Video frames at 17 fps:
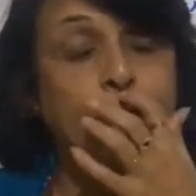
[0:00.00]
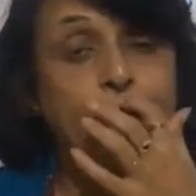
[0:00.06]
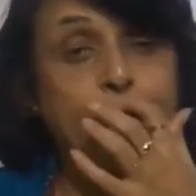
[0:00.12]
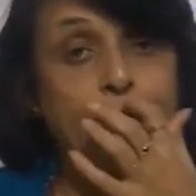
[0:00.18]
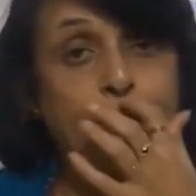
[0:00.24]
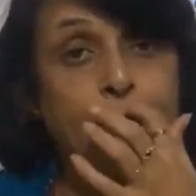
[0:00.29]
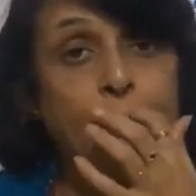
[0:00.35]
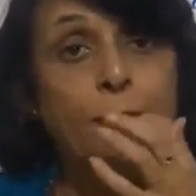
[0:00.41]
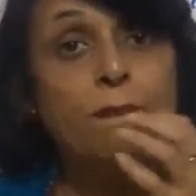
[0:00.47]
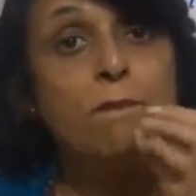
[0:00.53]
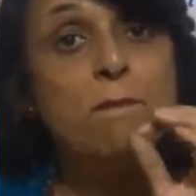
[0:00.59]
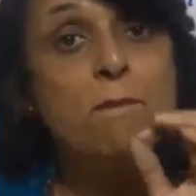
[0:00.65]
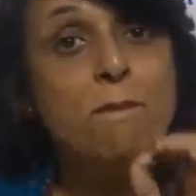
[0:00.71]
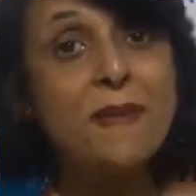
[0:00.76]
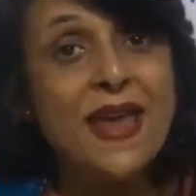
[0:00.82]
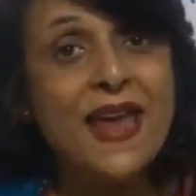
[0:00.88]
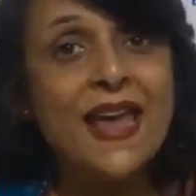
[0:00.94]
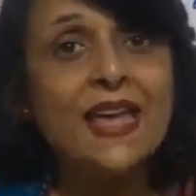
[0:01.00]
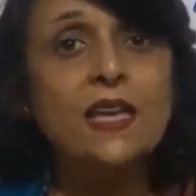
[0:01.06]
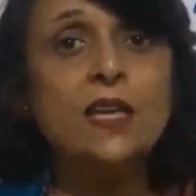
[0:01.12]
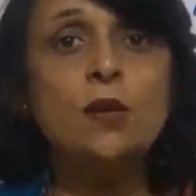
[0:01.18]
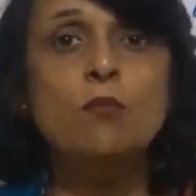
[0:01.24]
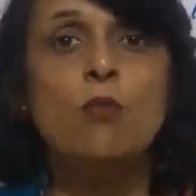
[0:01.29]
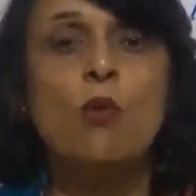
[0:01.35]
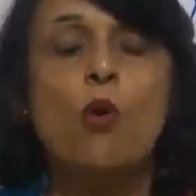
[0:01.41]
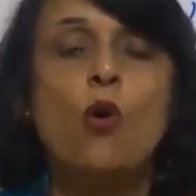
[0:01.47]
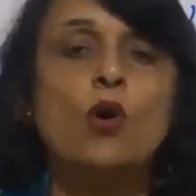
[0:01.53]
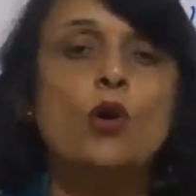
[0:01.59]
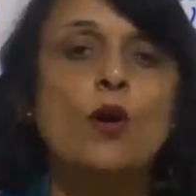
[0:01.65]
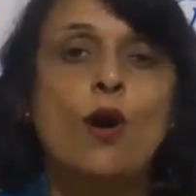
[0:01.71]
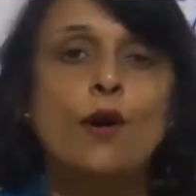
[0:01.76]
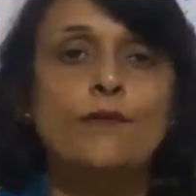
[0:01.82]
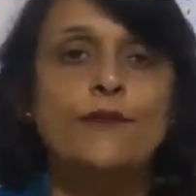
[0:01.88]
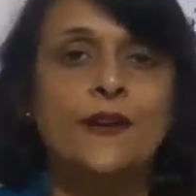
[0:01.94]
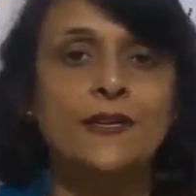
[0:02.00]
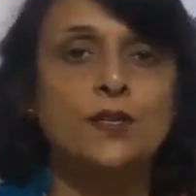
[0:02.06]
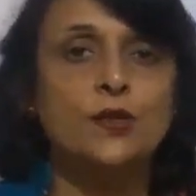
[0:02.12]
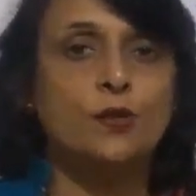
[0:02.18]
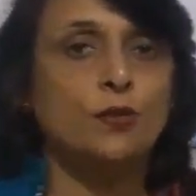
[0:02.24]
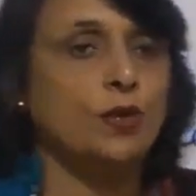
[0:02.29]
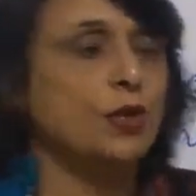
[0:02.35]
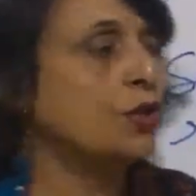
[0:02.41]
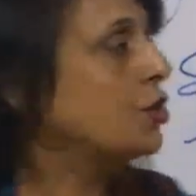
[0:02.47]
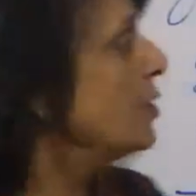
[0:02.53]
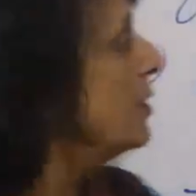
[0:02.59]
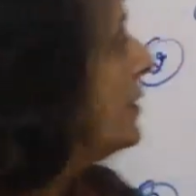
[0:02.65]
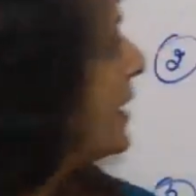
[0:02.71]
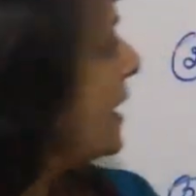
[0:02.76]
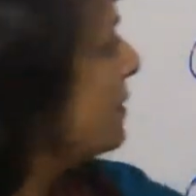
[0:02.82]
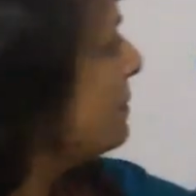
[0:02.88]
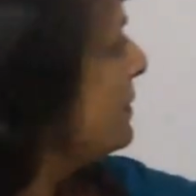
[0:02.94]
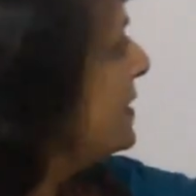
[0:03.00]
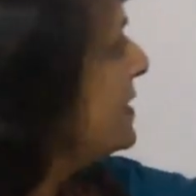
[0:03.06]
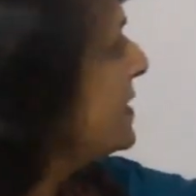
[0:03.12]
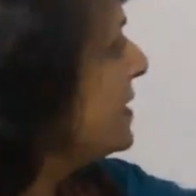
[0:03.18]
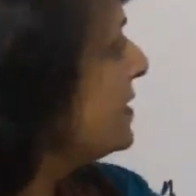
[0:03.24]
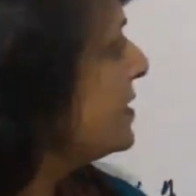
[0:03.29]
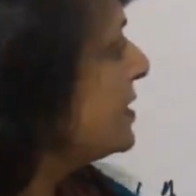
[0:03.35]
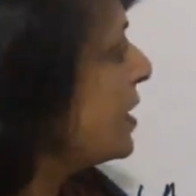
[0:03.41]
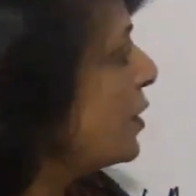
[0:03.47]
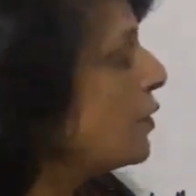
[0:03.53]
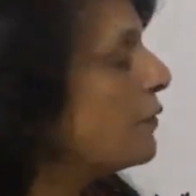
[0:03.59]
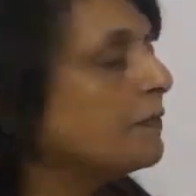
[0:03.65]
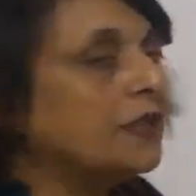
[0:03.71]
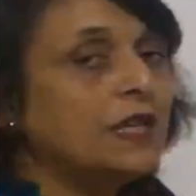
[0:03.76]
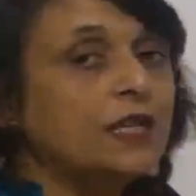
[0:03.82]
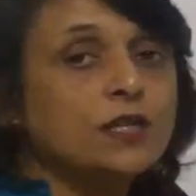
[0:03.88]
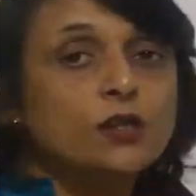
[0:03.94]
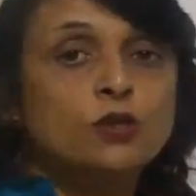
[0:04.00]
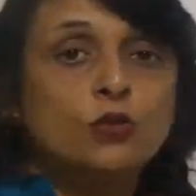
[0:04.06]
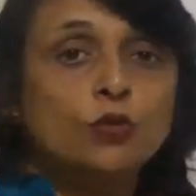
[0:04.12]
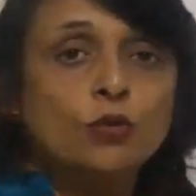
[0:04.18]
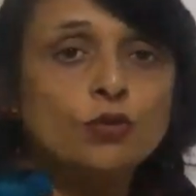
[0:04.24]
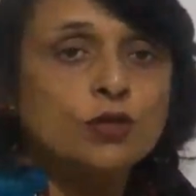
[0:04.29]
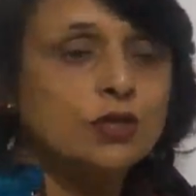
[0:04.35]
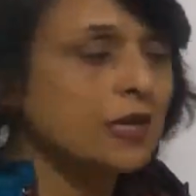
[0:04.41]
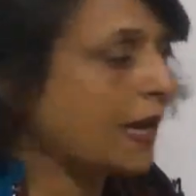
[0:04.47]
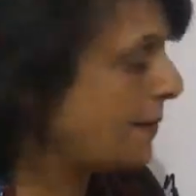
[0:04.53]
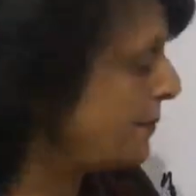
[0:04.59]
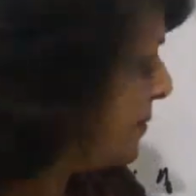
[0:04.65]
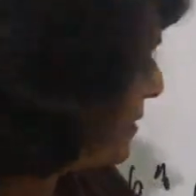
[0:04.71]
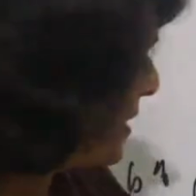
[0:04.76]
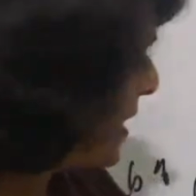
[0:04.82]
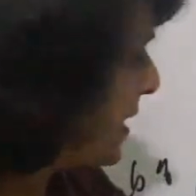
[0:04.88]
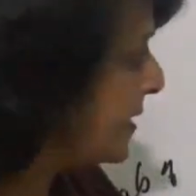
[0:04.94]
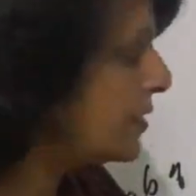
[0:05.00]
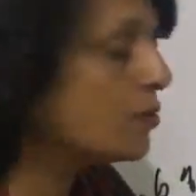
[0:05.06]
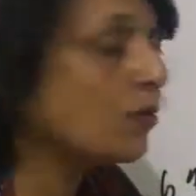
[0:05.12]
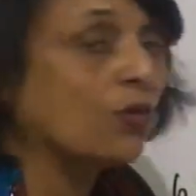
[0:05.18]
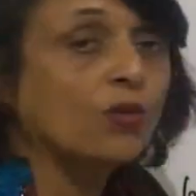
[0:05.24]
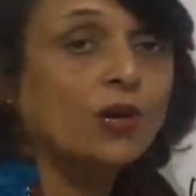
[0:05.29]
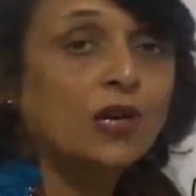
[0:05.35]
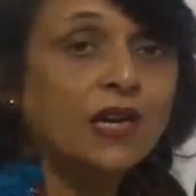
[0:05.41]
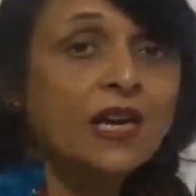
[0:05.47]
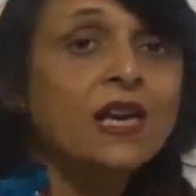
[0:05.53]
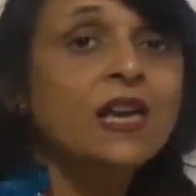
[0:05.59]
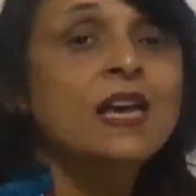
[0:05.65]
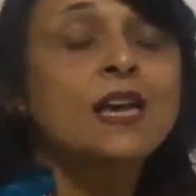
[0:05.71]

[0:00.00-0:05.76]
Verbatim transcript: the main mode of excretion that means instead of these two steps there is only